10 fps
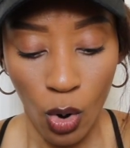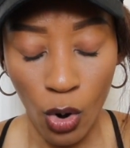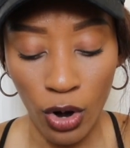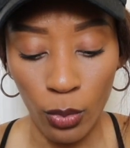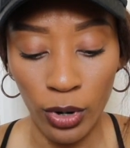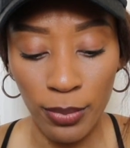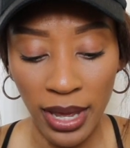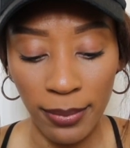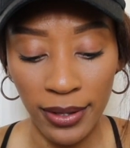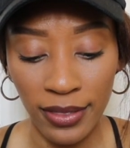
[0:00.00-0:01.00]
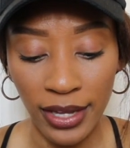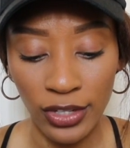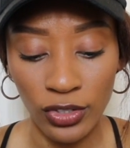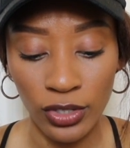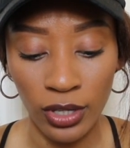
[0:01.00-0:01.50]
or where maybe
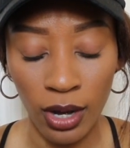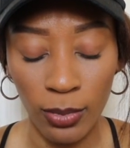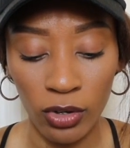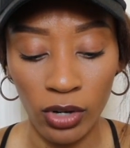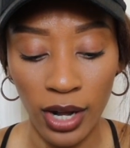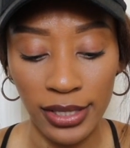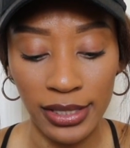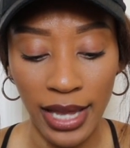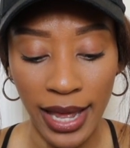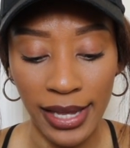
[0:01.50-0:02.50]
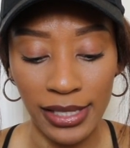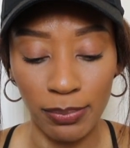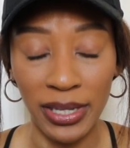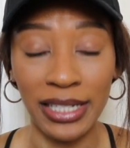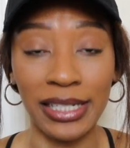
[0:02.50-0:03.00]
they come across as
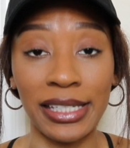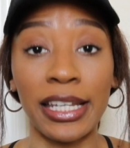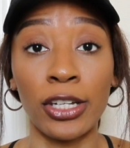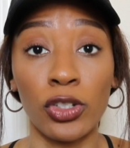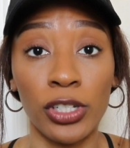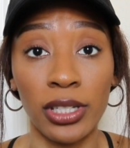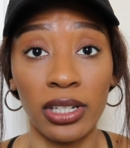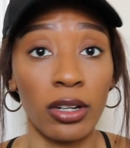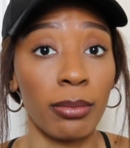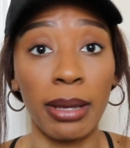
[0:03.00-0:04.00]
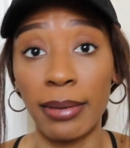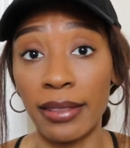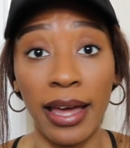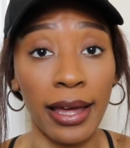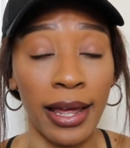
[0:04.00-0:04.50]
being disinterested, or maybe
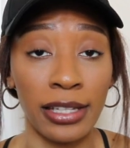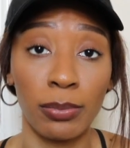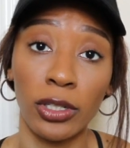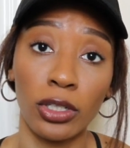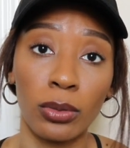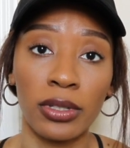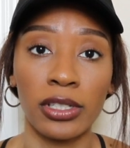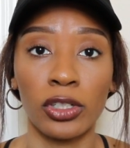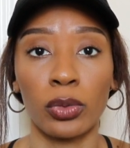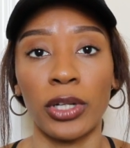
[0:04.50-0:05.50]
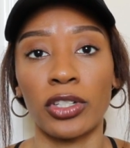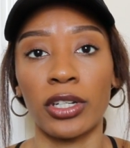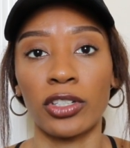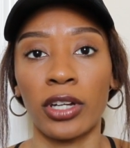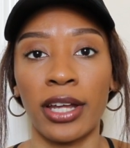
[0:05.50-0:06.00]
that has been you in the situation
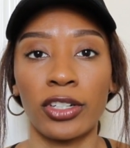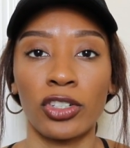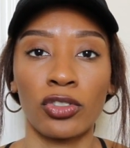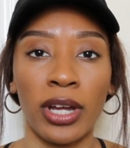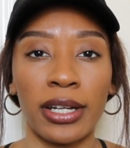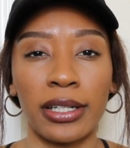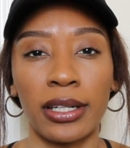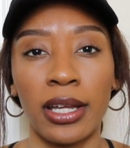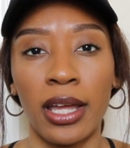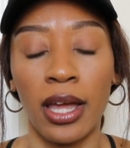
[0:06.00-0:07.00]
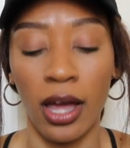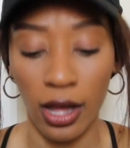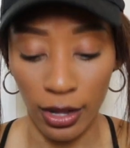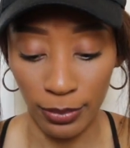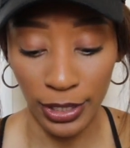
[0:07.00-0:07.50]
because you're kind of just trying to
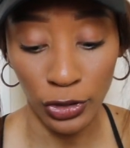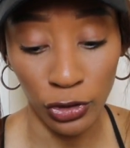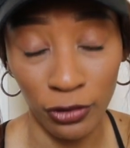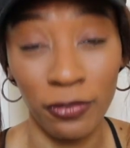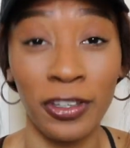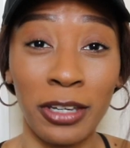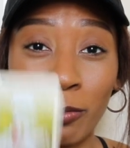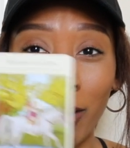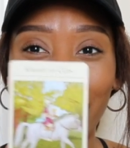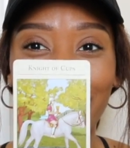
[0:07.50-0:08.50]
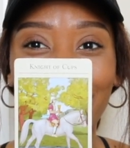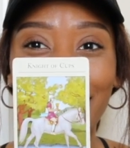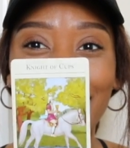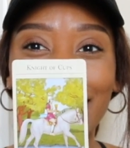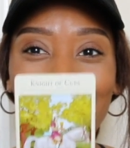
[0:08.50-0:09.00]
um, get your feet wet
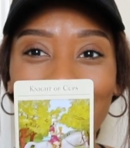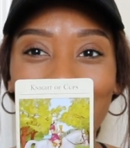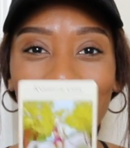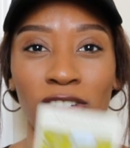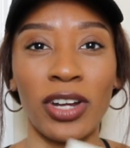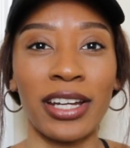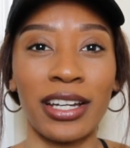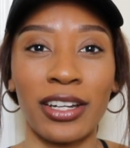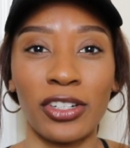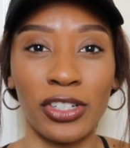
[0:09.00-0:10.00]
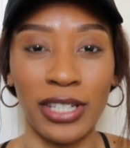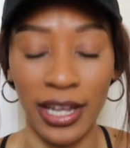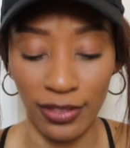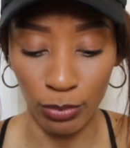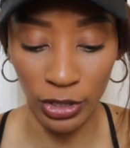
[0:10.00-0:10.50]
in a sense and trying to
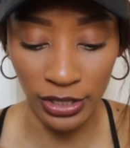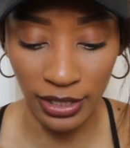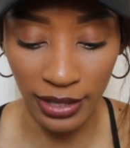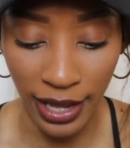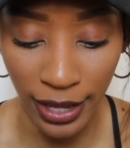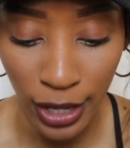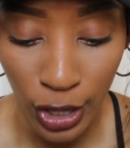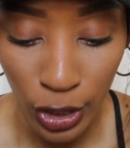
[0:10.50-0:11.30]
understand the person that